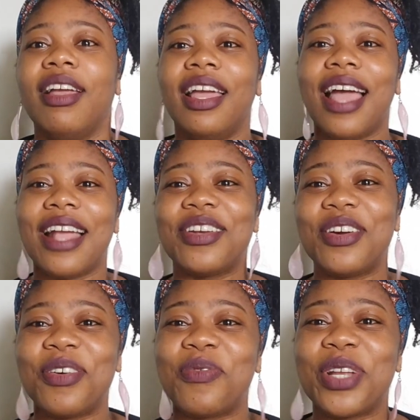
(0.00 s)
I
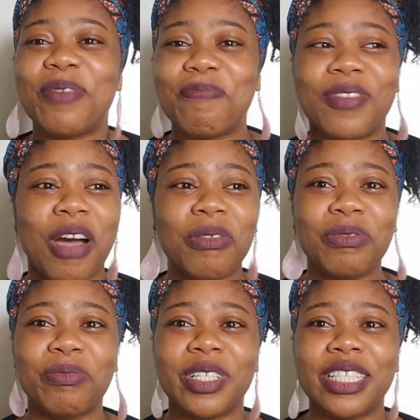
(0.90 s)
know we
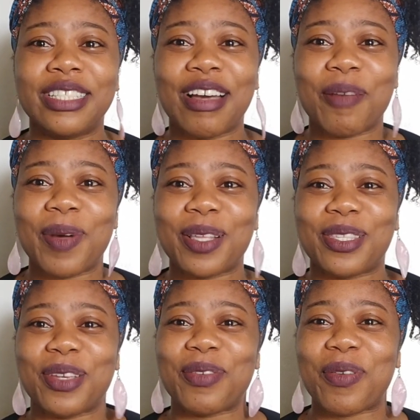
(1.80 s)
don't really talk about
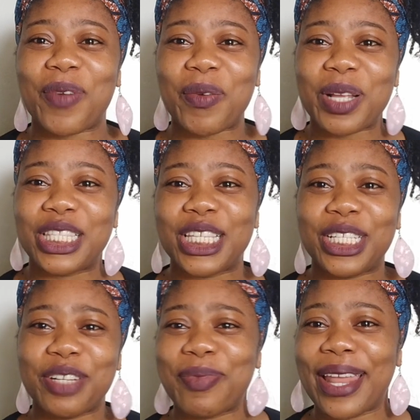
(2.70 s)
0 when we teach
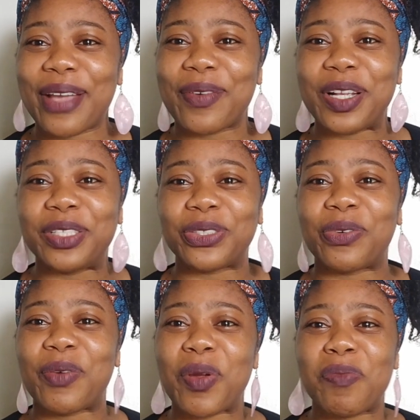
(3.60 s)
Igbo language or
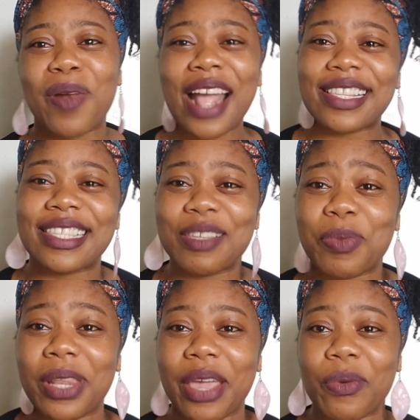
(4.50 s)
when we practice
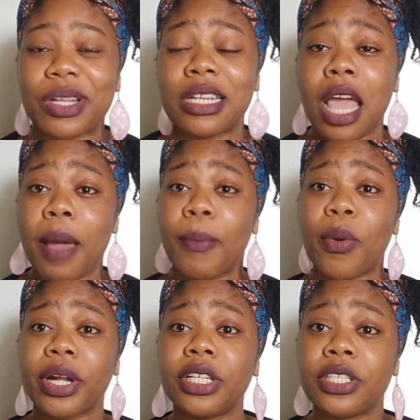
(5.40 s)
Igbo language, but
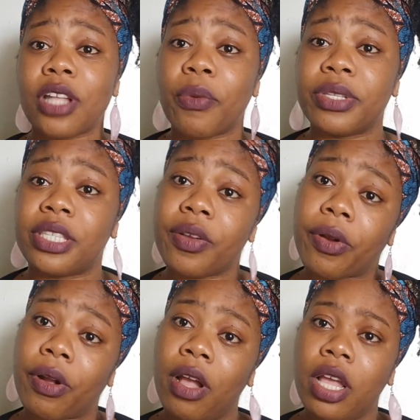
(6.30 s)
we're gonna start with 0.